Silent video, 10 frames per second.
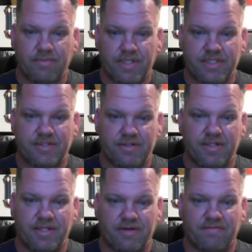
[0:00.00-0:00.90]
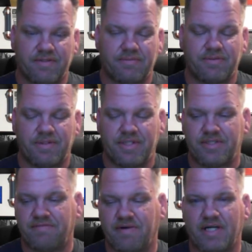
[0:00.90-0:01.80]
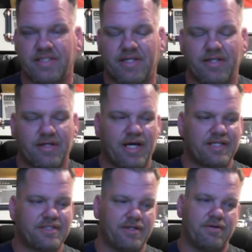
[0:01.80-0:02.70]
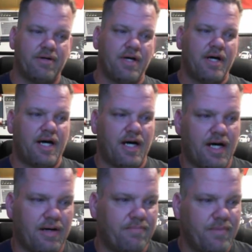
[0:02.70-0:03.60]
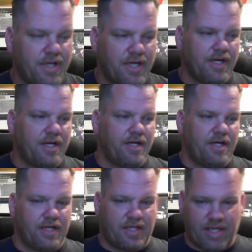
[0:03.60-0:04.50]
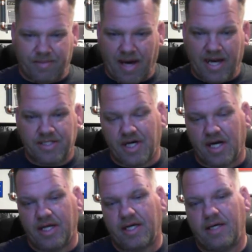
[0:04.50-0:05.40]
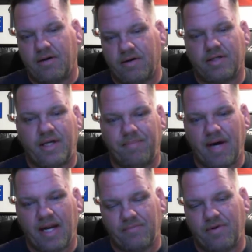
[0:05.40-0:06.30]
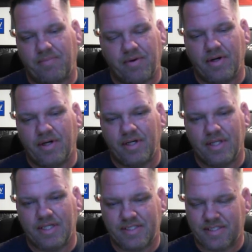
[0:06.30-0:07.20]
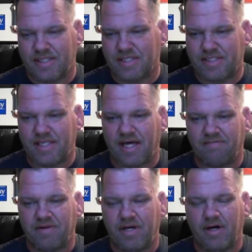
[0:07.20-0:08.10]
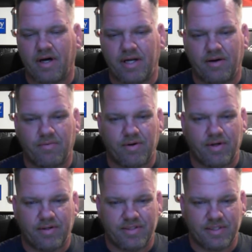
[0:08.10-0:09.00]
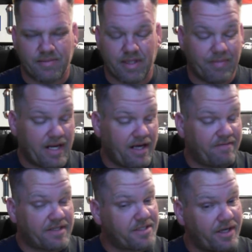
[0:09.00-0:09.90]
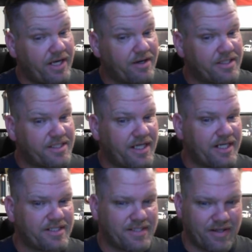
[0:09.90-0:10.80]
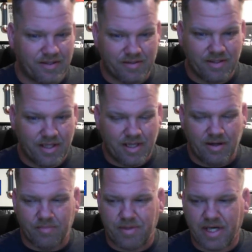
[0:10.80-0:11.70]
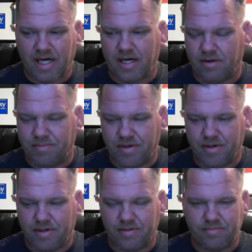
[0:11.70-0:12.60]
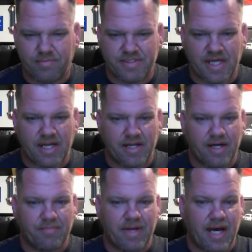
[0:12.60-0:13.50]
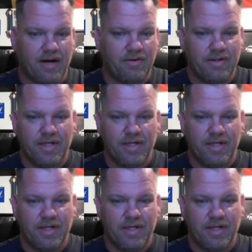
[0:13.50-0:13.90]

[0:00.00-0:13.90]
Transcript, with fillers: what these two, the difference between these two fires is going to look like. So, um, keep at it, Johnny, or keep at it, Ripper. Let's let's see that video. I know we're some, many of us are eager to see it. So hope you guys, I hope you're setting it up now.